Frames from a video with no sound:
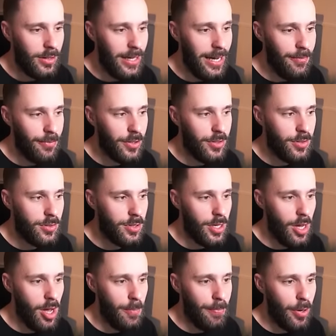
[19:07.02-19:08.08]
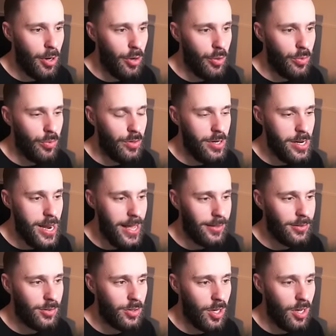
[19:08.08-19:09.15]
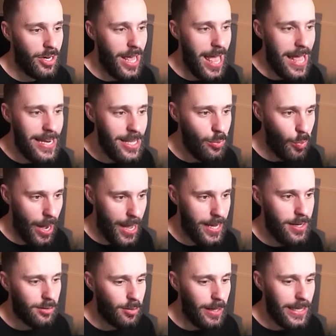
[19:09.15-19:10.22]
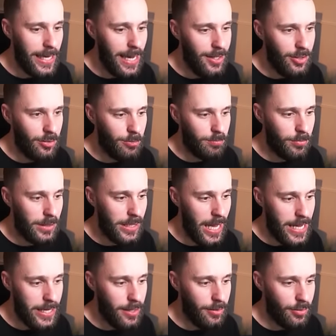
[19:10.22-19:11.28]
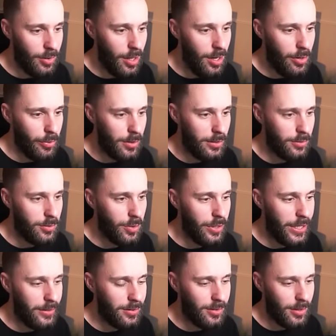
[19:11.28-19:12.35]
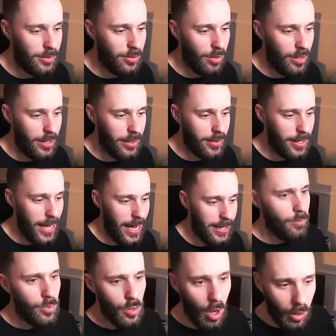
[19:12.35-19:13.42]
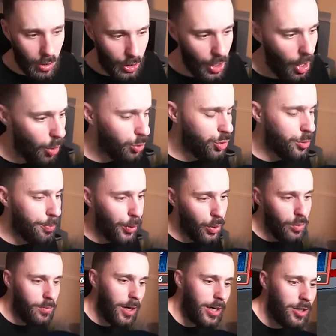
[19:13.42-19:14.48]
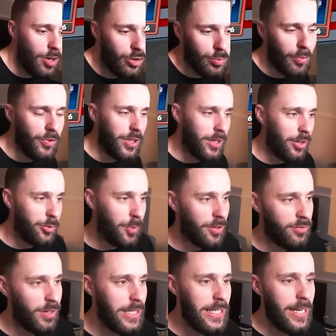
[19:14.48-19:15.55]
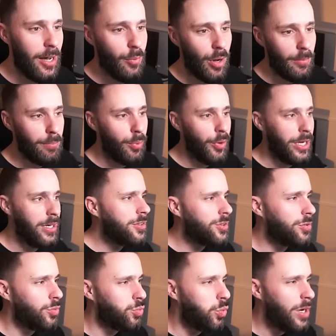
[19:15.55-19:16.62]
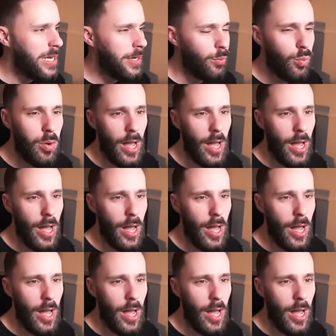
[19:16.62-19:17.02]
I have the Turbo next turn anyway. So I can just take it slow. So let's do this. Let's go like that. Not going to Ultra Ball. I can Ultra Ball for the Dunsparce if I need it at one point. Serene.